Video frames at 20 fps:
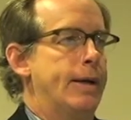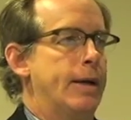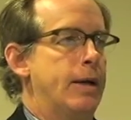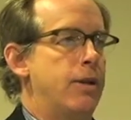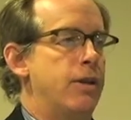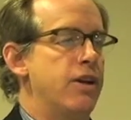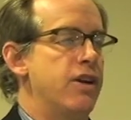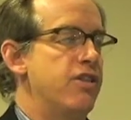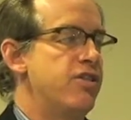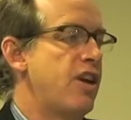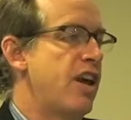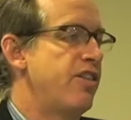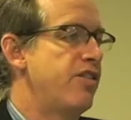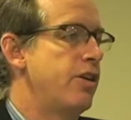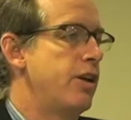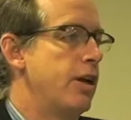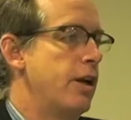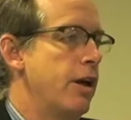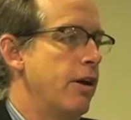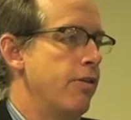the
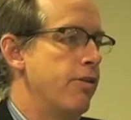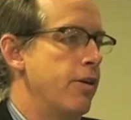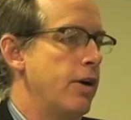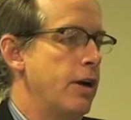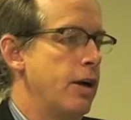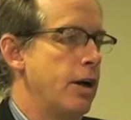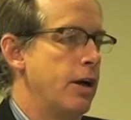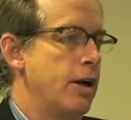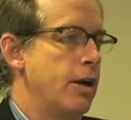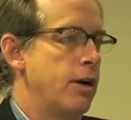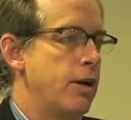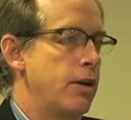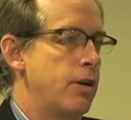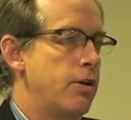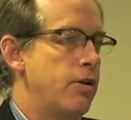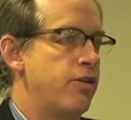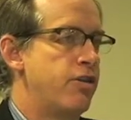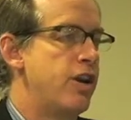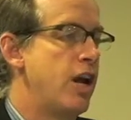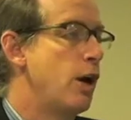necessity of uh,
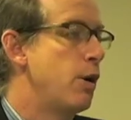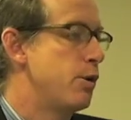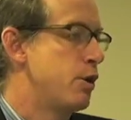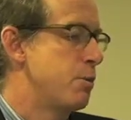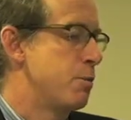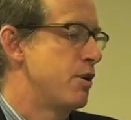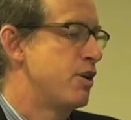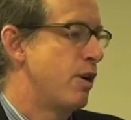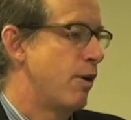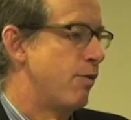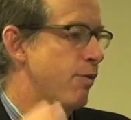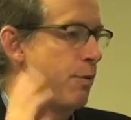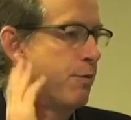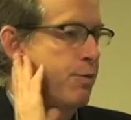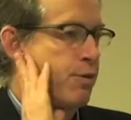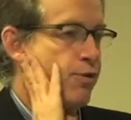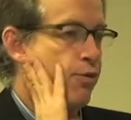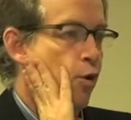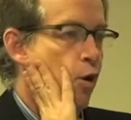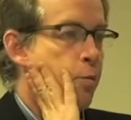distinguishing himself from
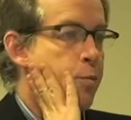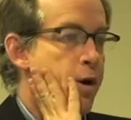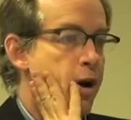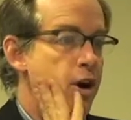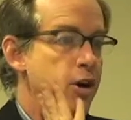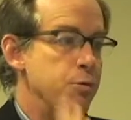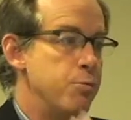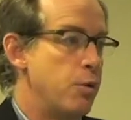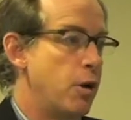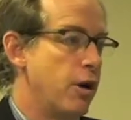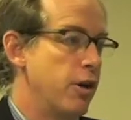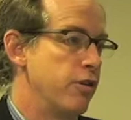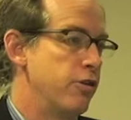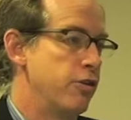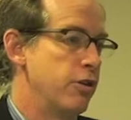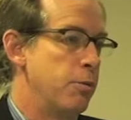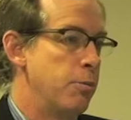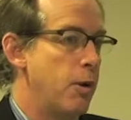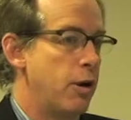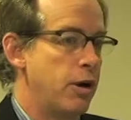his forebears because
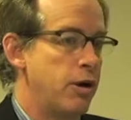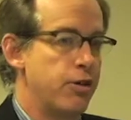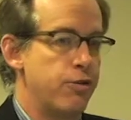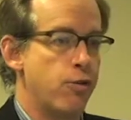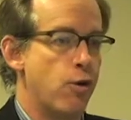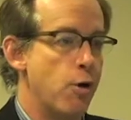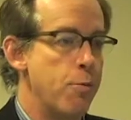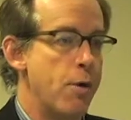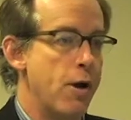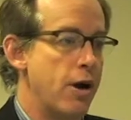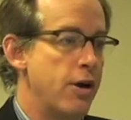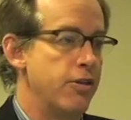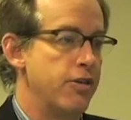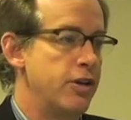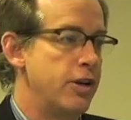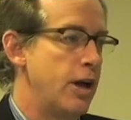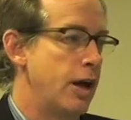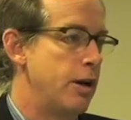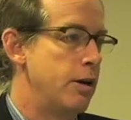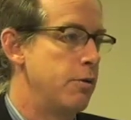among his forebears
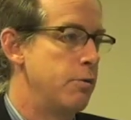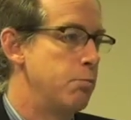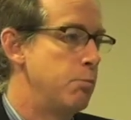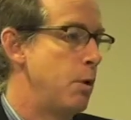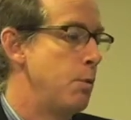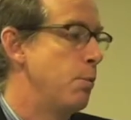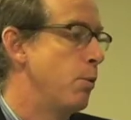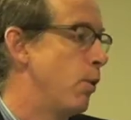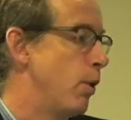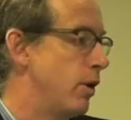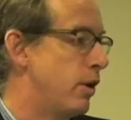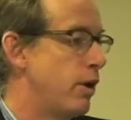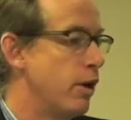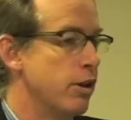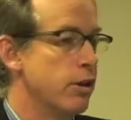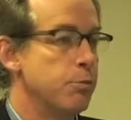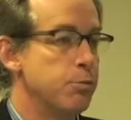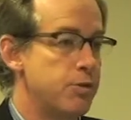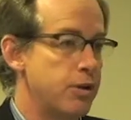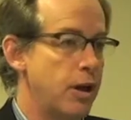he had people who had
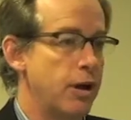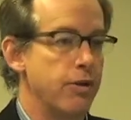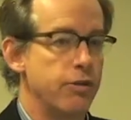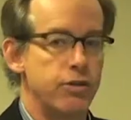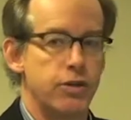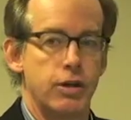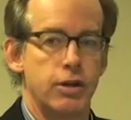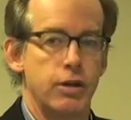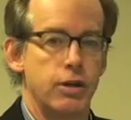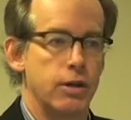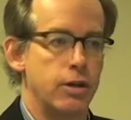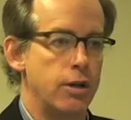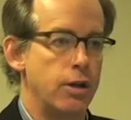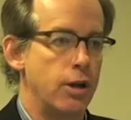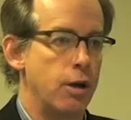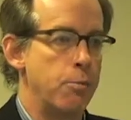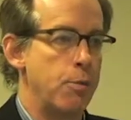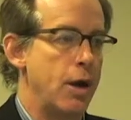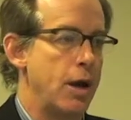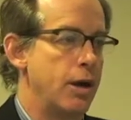killed themselves and
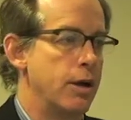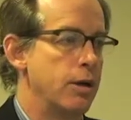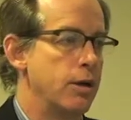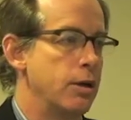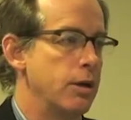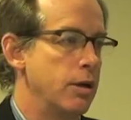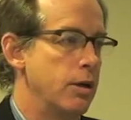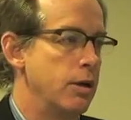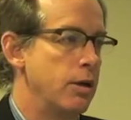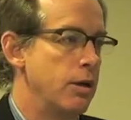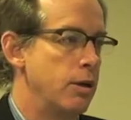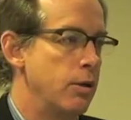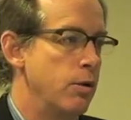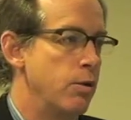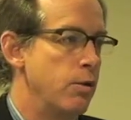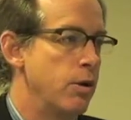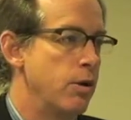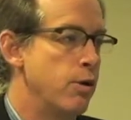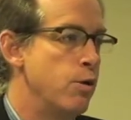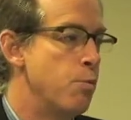a man
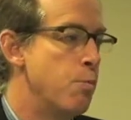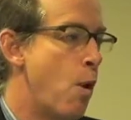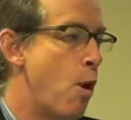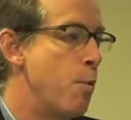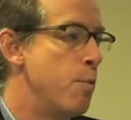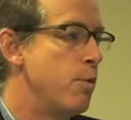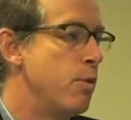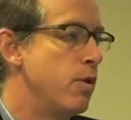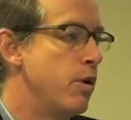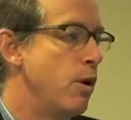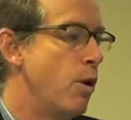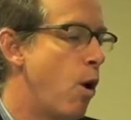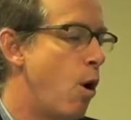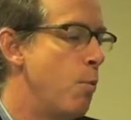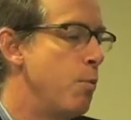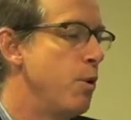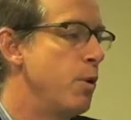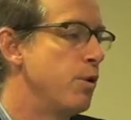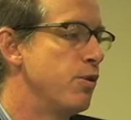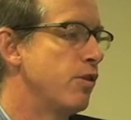in whom home,
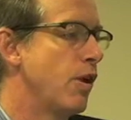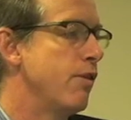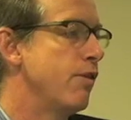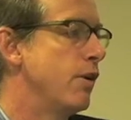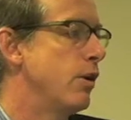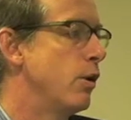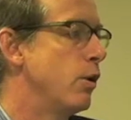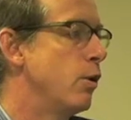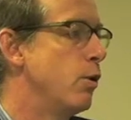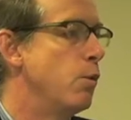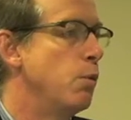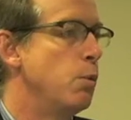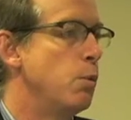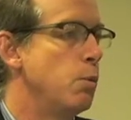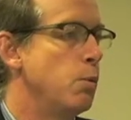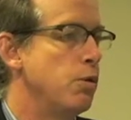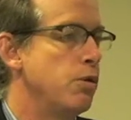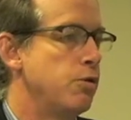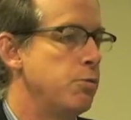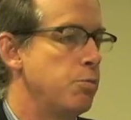home he was living who
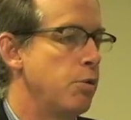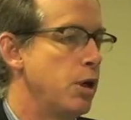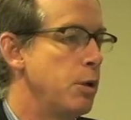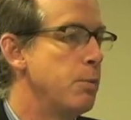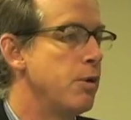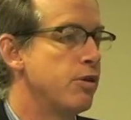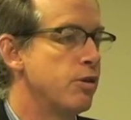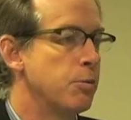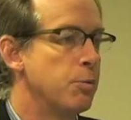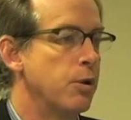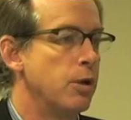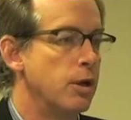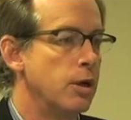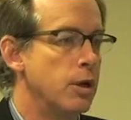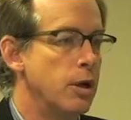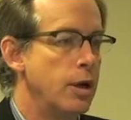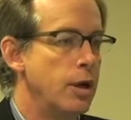was pretty miserable.